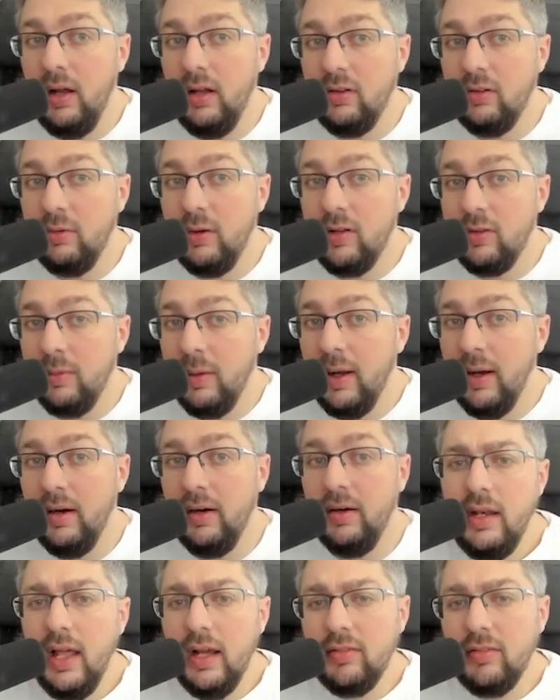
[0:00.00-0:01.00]

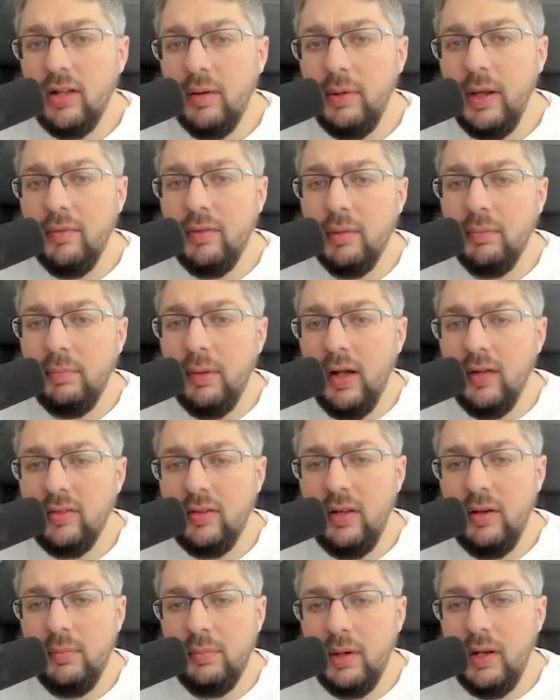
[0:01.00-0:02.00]
transpire. Next up, we have the
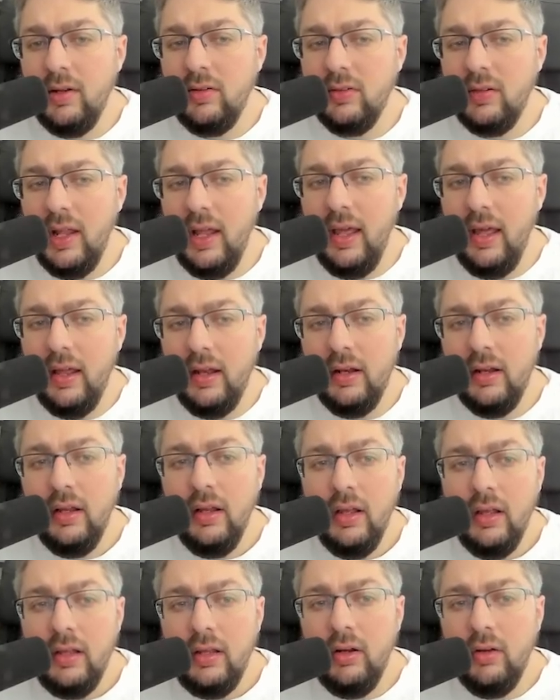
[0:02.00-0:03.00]
Boston Breach, and
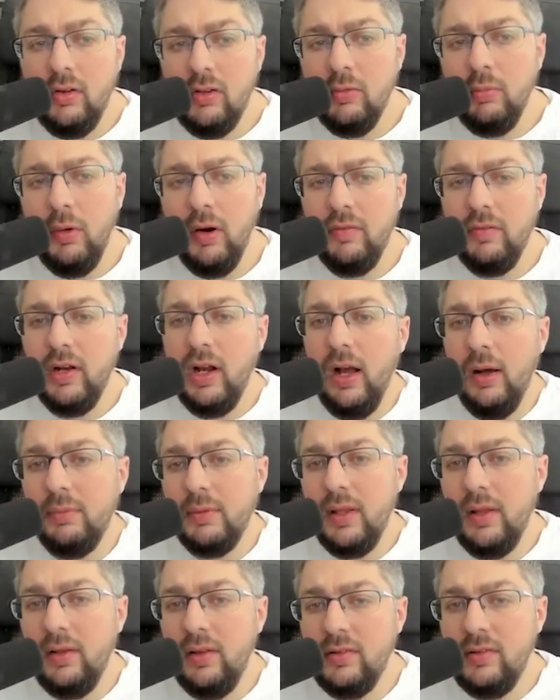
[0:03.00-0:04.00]
you know, this is more of an
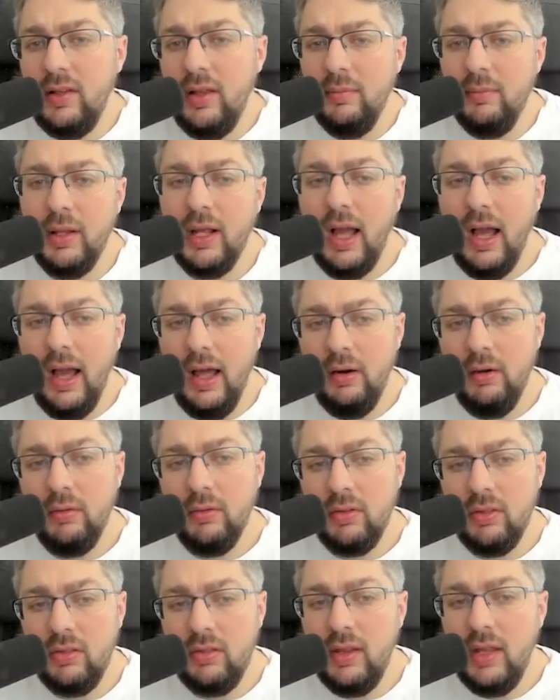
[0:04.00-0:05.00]
update on this team. Like, I don't
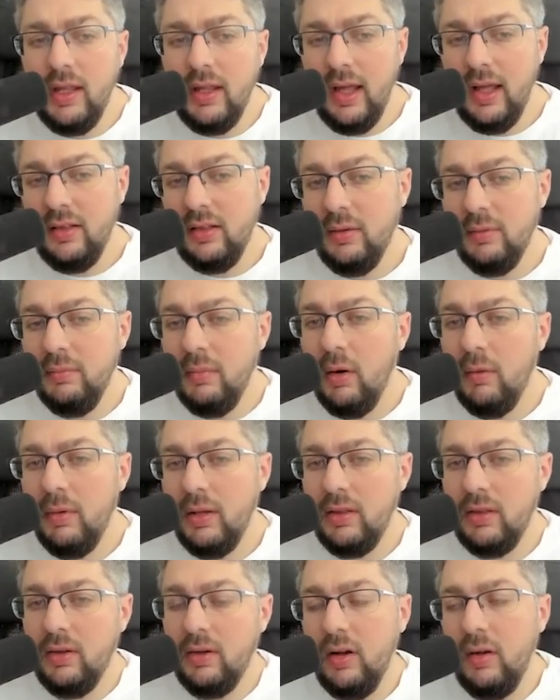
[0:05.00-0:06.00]
think at the
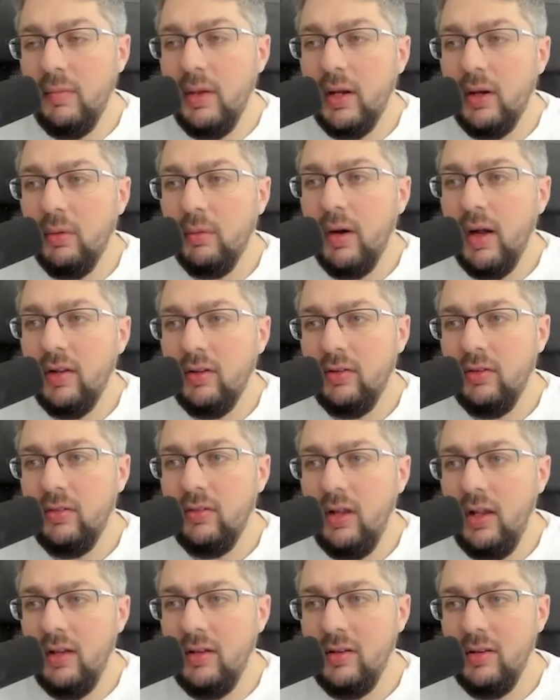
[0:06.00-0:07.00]
moment they're going to make a roster
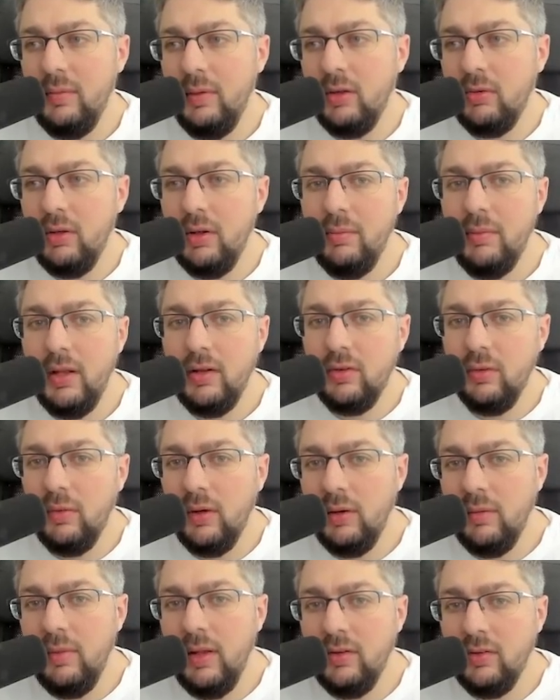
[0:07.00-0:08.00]
change in between Major
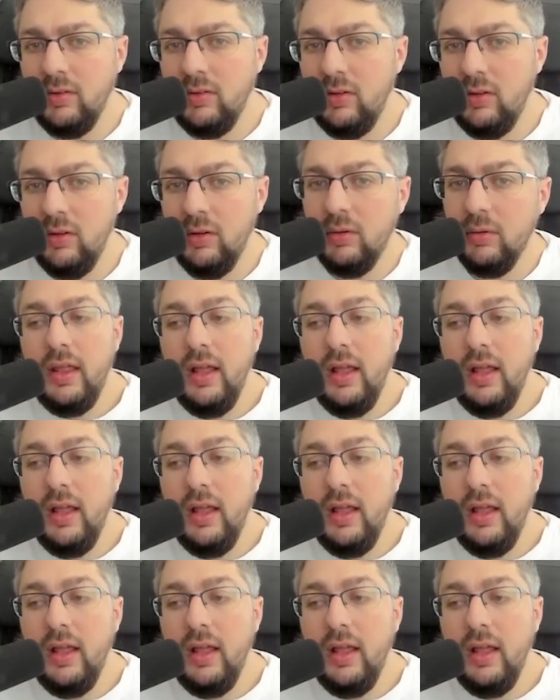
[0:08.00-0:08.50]
1 and Major 2.